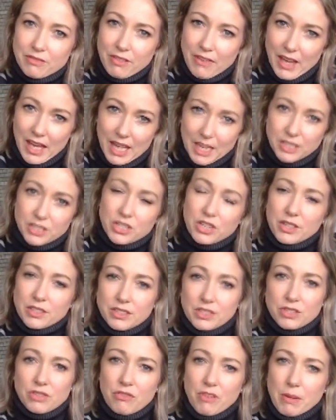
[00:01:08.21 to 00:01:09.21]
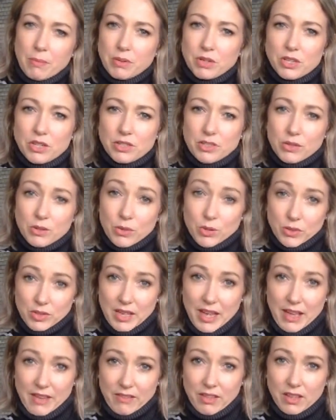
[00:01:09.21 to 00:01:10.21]
had a chance to reproduce and cause
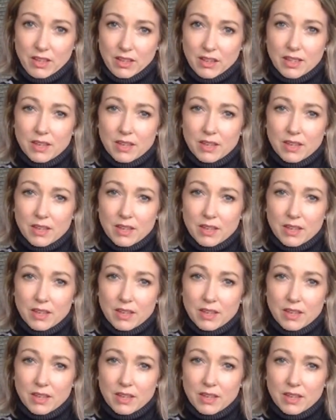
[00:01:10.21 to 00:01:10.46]
havoc.